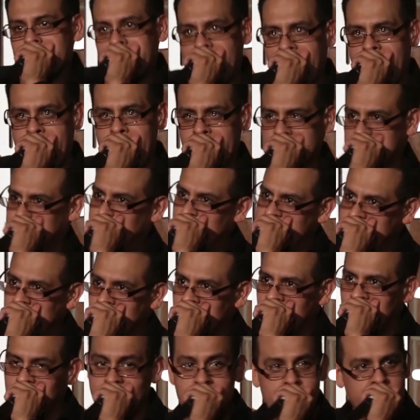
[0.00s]
Gas
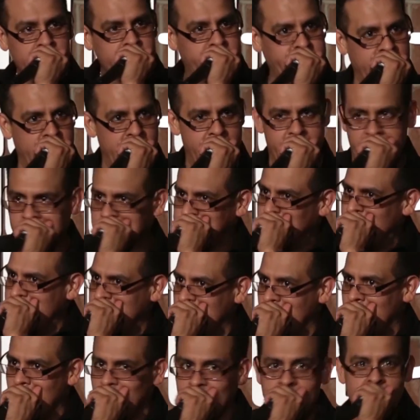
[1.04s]
pedal, gas
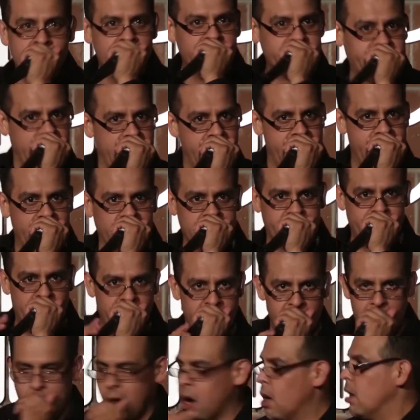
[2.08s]
pedal, gas
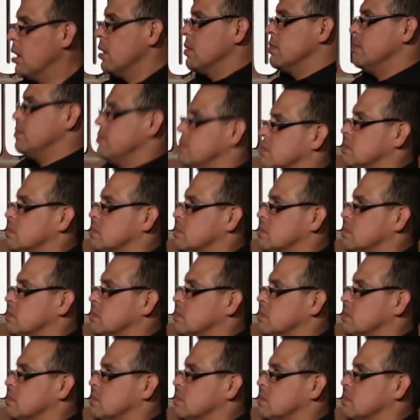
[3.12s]
pedal.